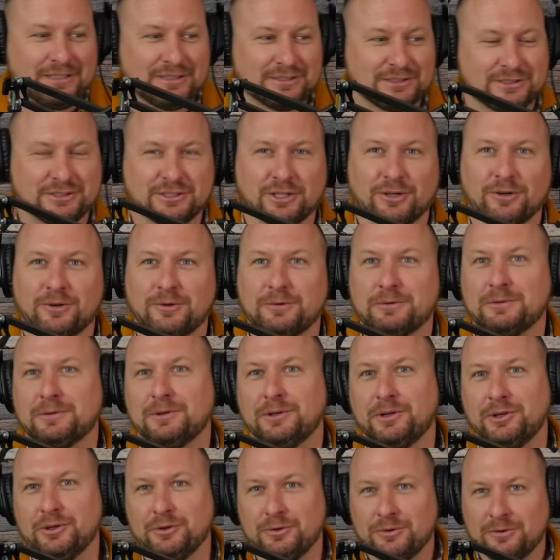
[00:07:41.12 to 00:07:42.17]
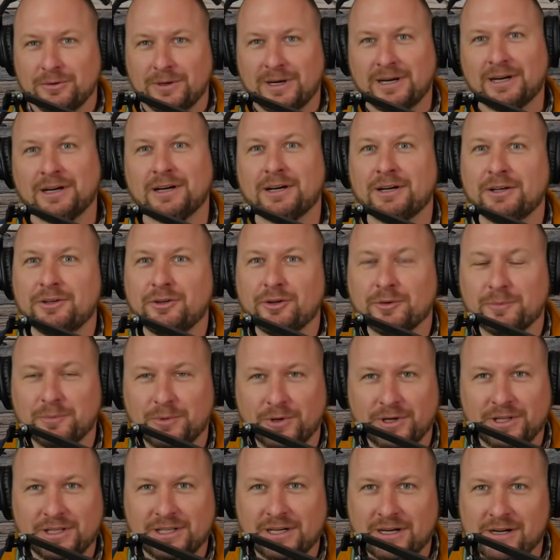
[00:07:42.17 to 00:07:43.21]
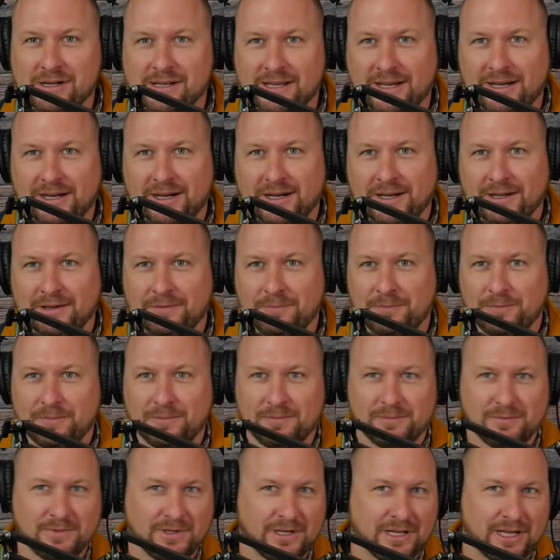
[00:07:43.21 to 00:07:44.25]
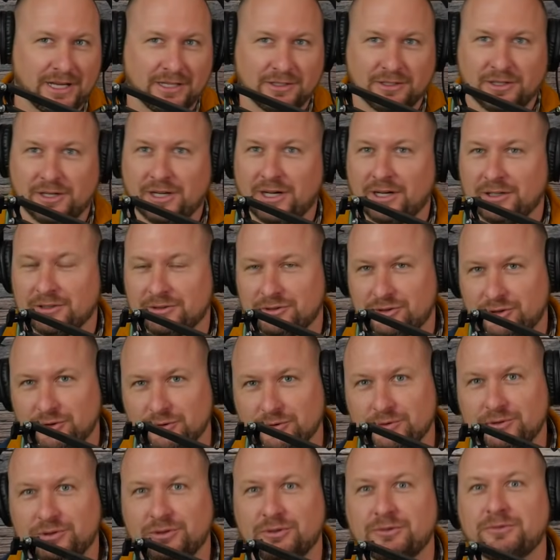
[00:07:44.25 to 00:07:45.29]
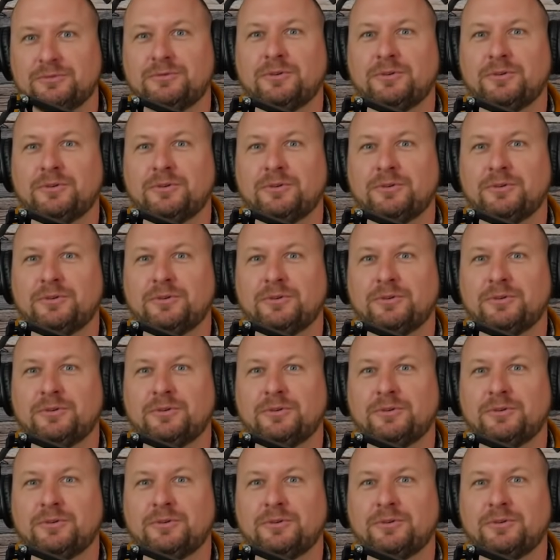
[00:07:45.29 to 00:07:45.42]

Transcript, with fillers: So you, uh, you're a pretty young guy, not not too, too